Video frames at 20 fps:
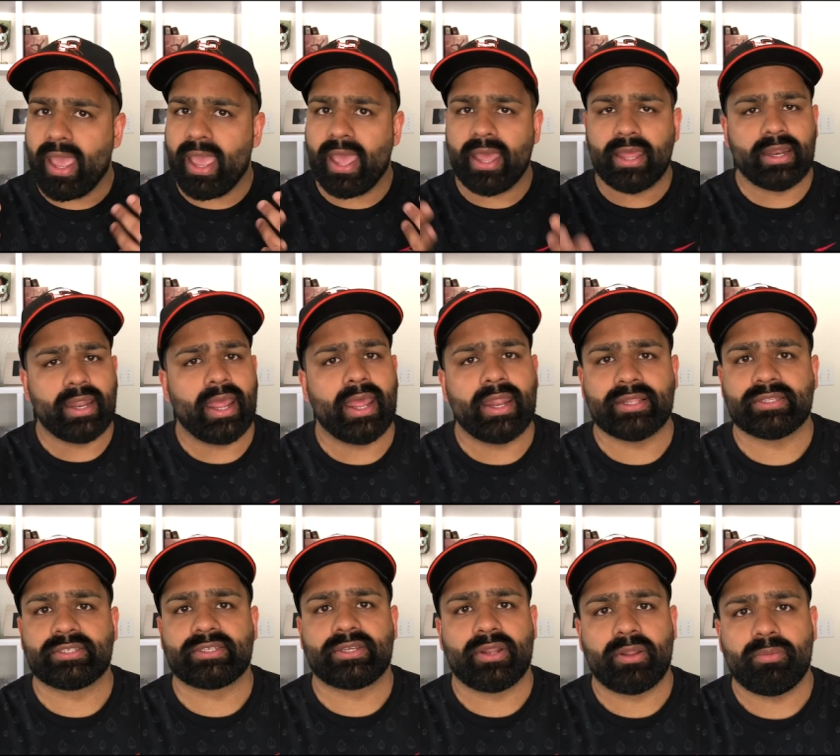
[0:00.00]
and, and
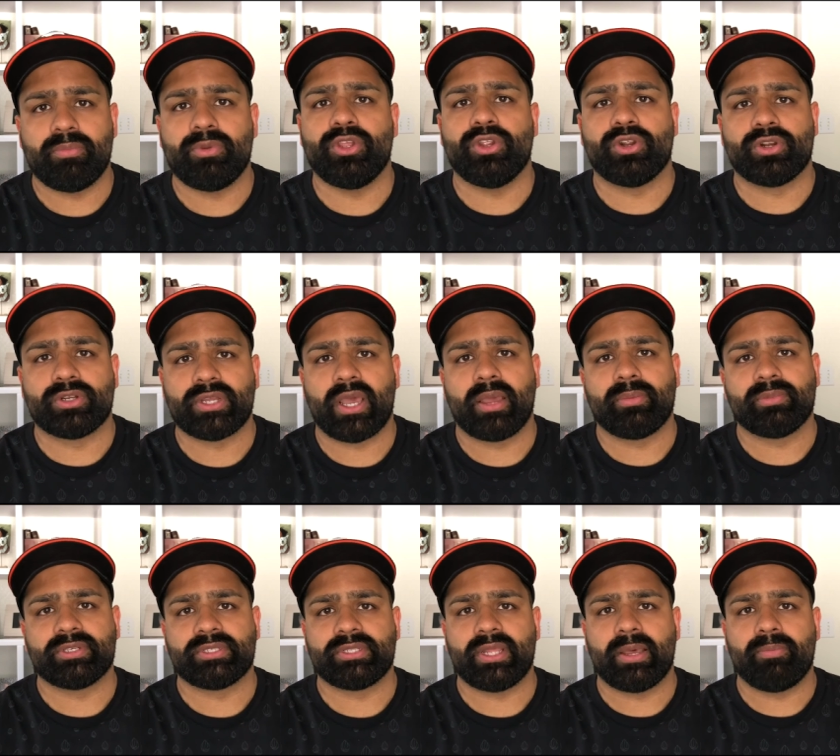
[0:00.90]
it's going to be your time
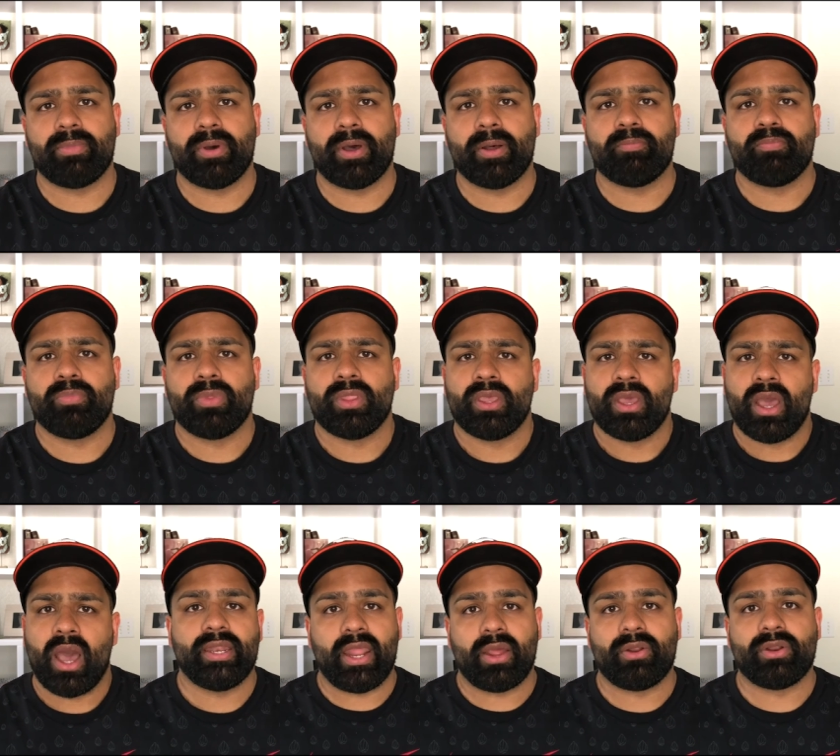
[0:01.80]
to step up.
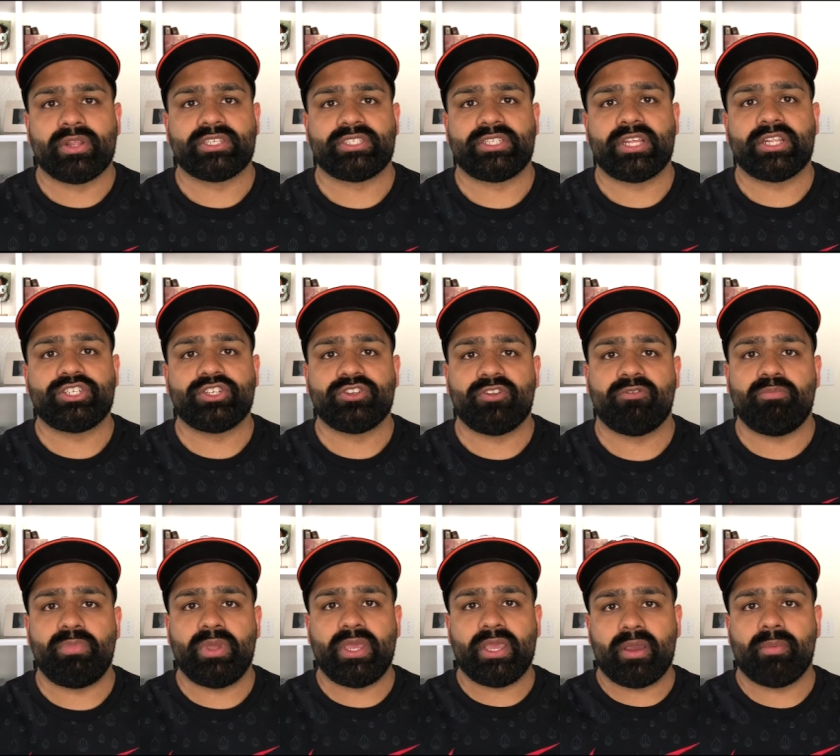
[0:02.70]
Now, an extension
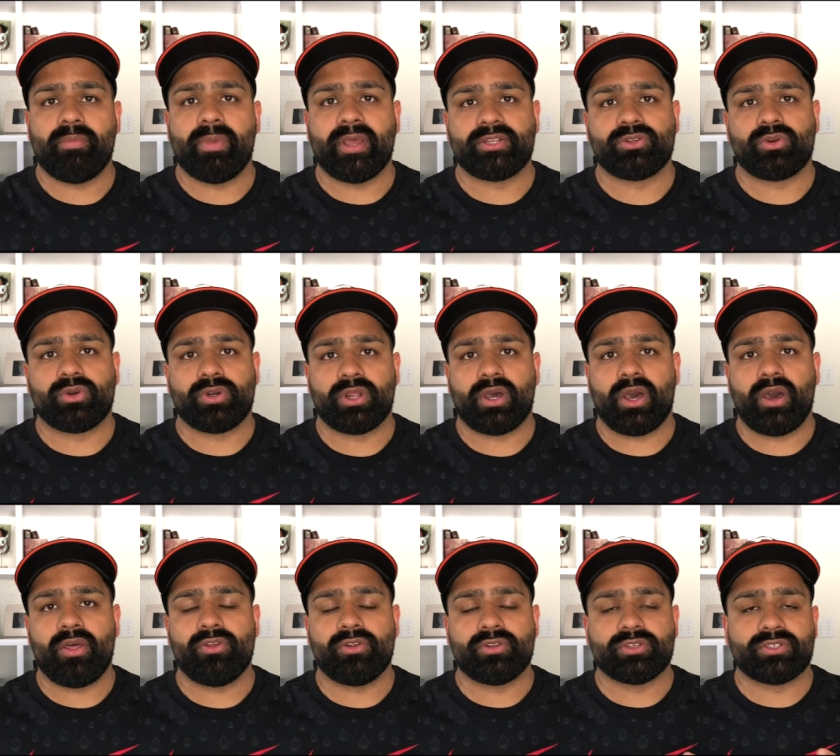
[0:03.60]
of being a mentor to
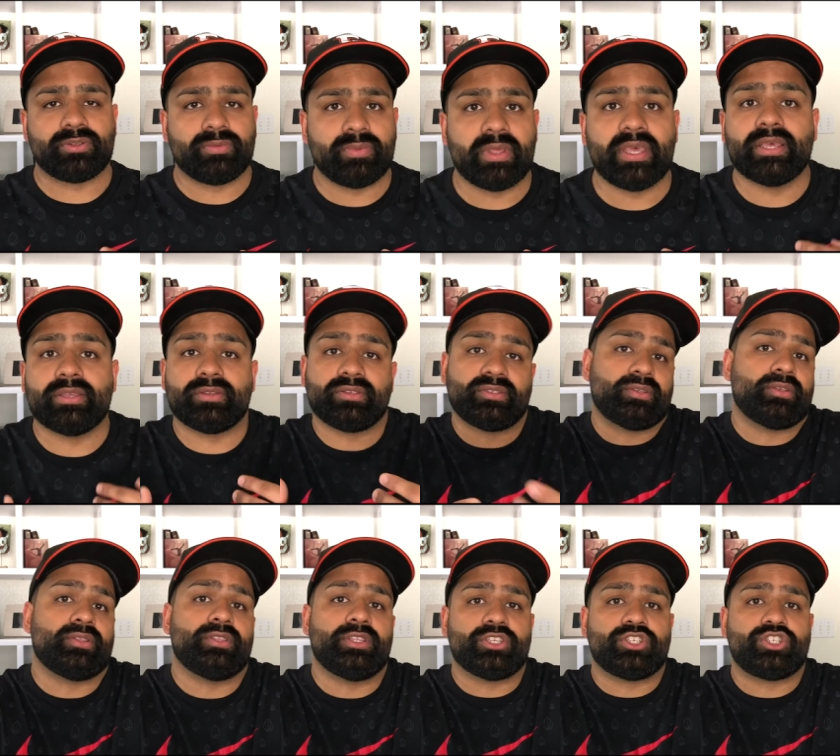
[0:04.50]
others is
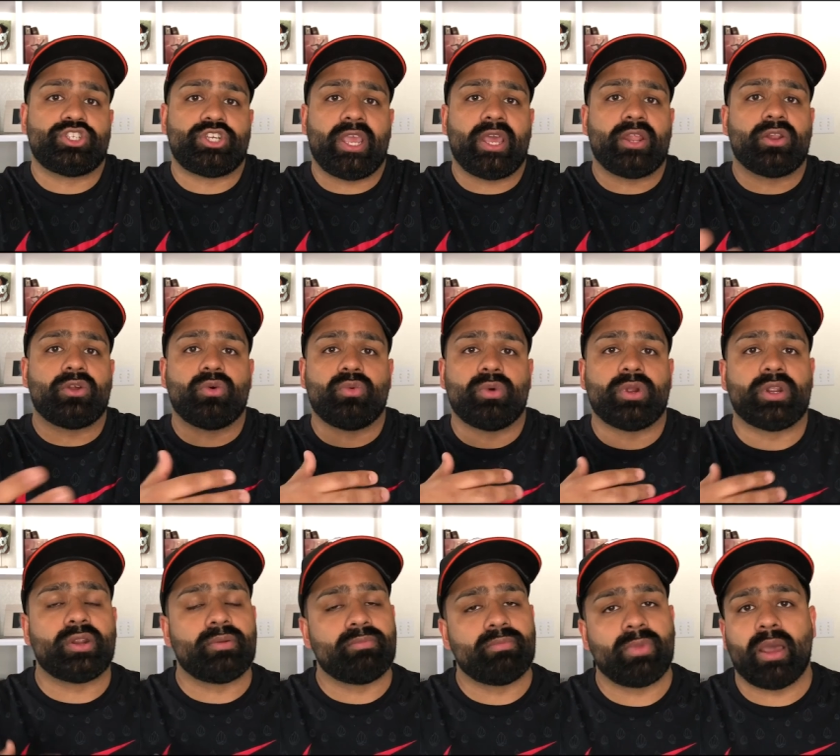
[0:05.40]
this channel
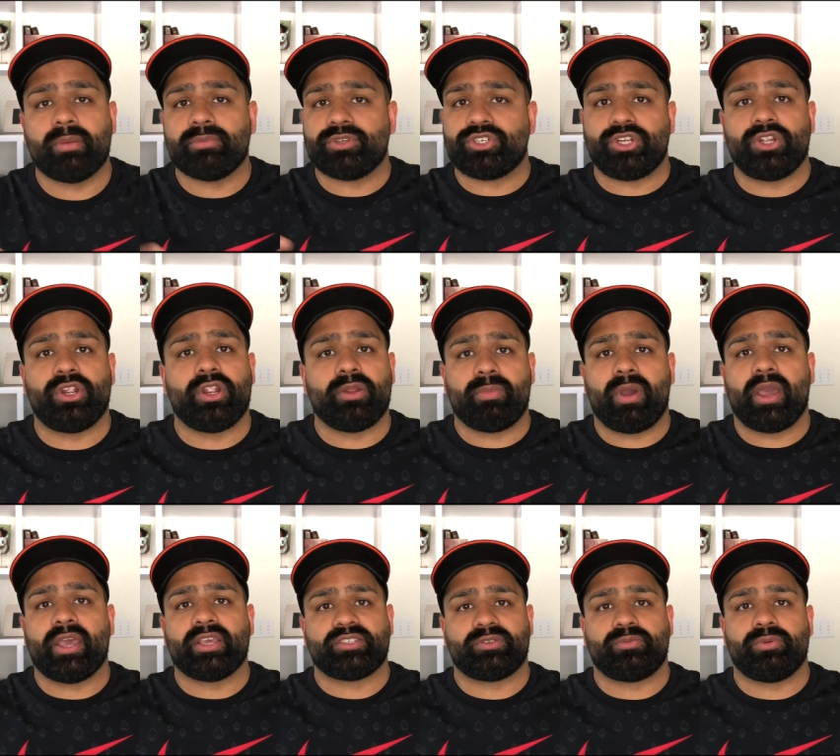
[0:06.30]
where I'm sharing
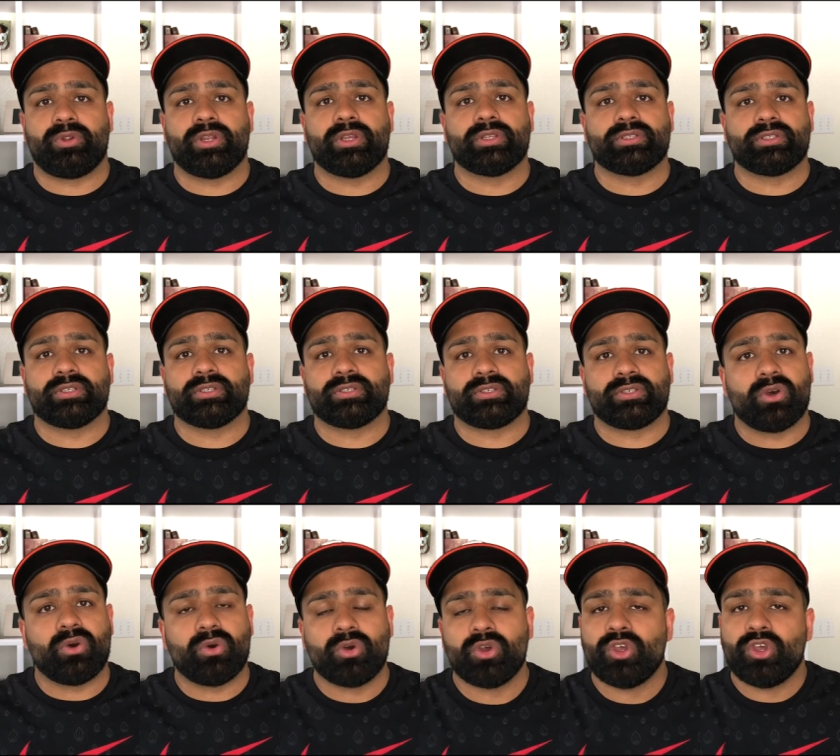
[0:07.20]
my experiences.
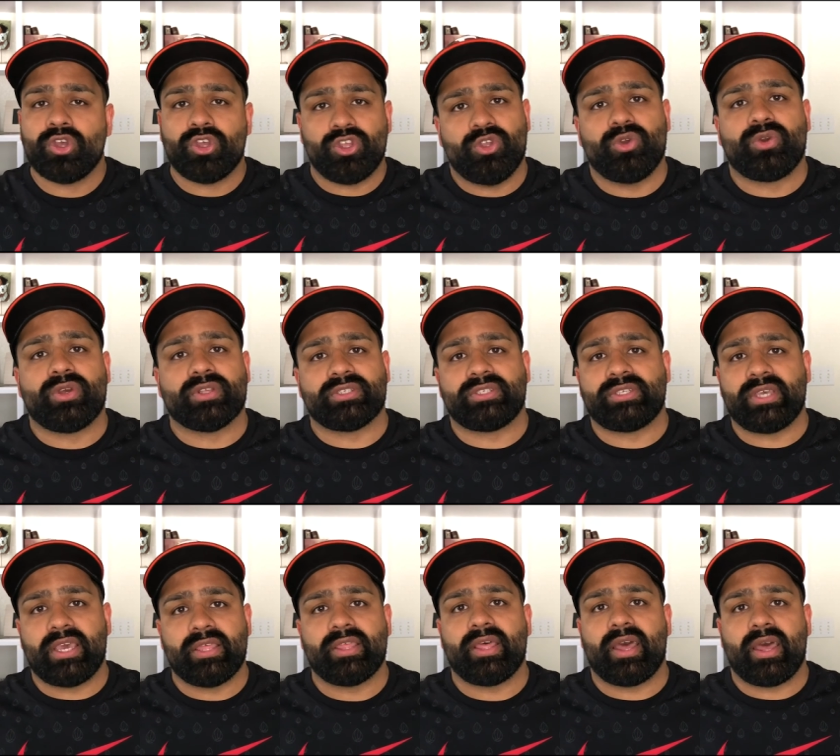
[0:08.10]
So you can
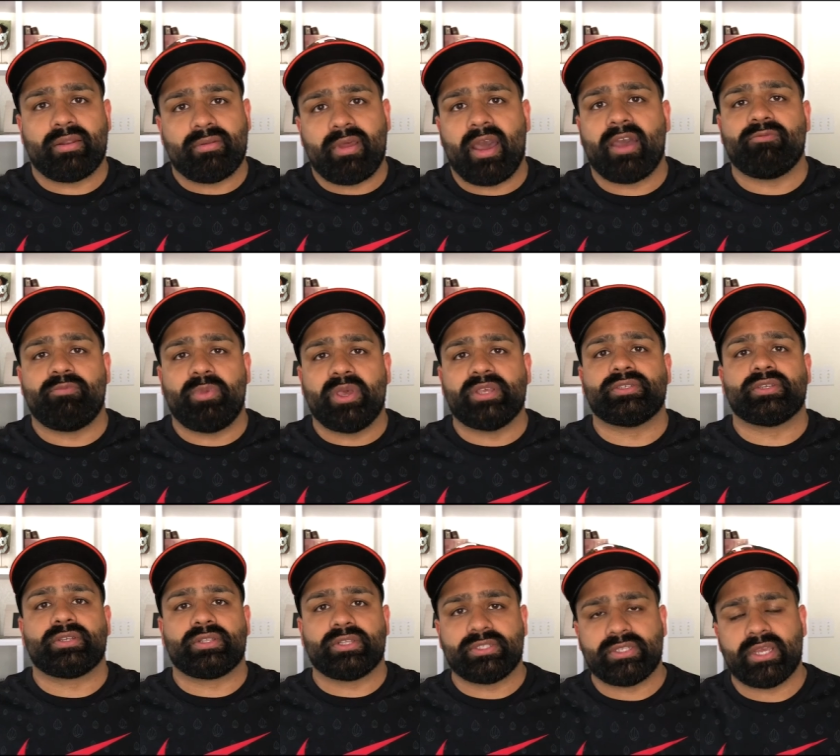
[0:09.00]
say that I've
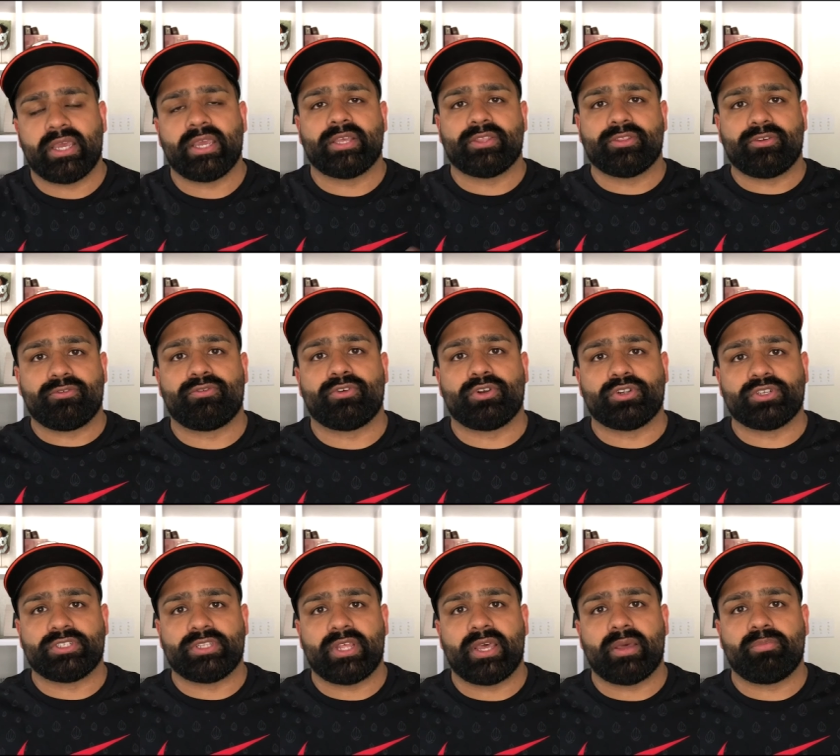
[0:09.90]
basically taken the
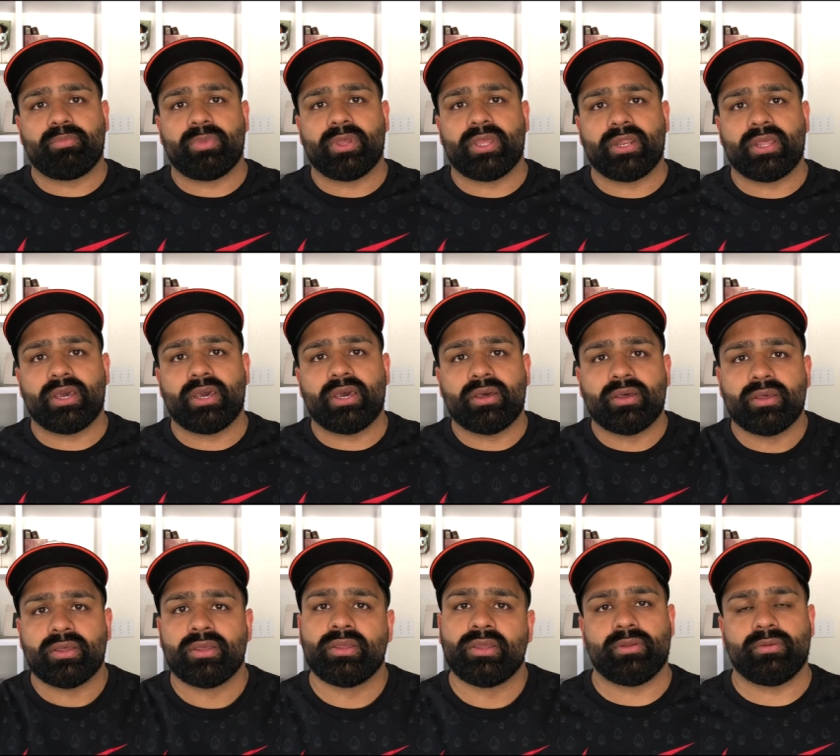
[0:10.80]
first step in,
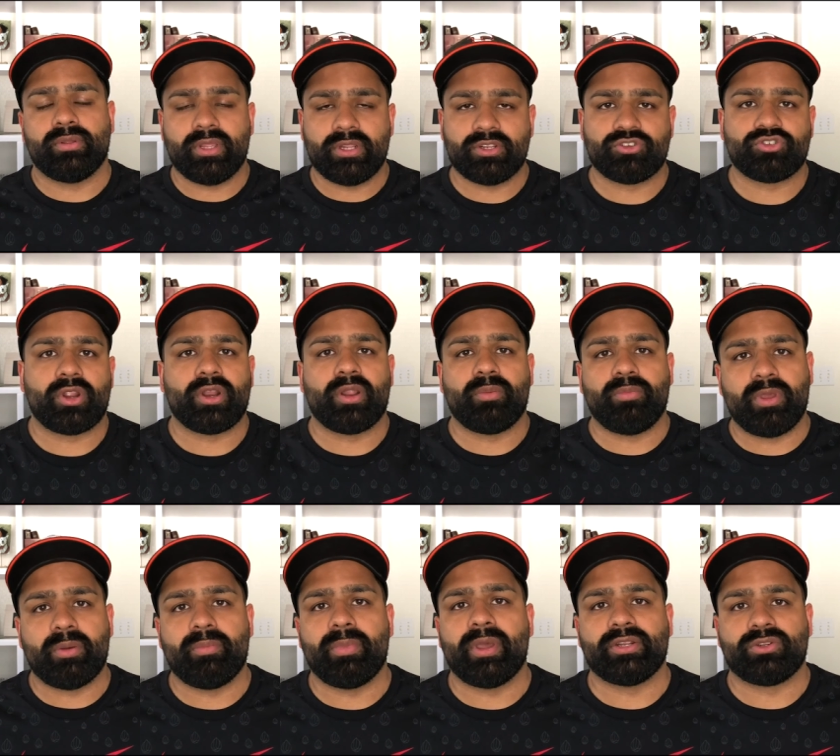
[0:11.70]
uh, in trying to
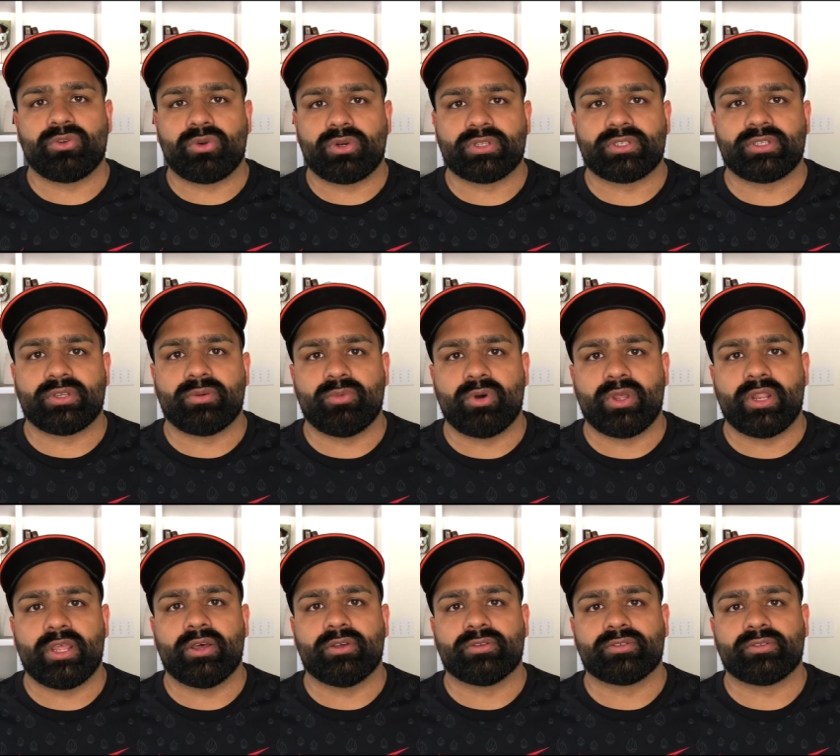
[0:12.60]
be a mentor to someone
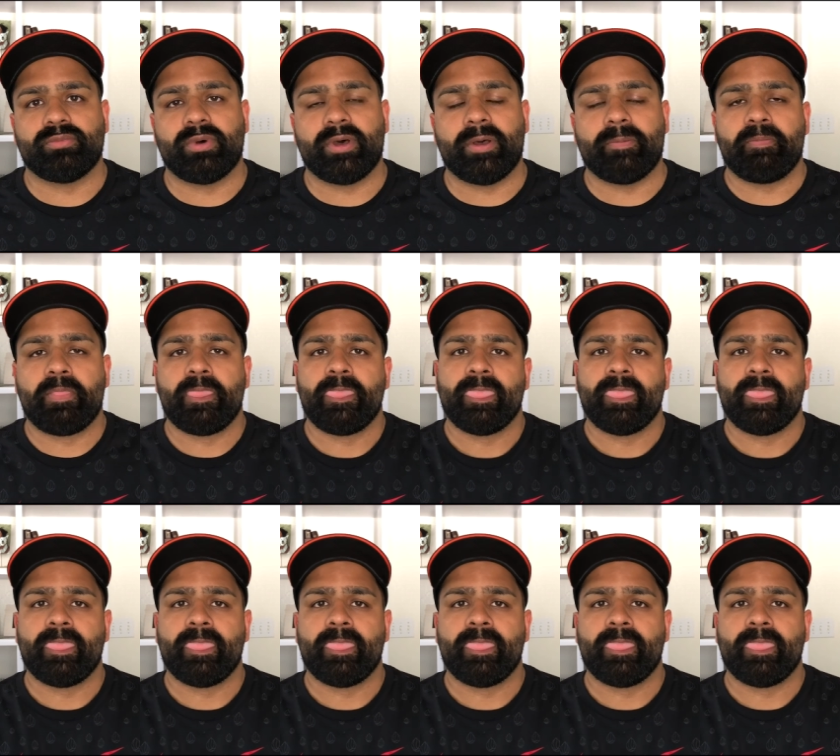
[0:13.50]
else. But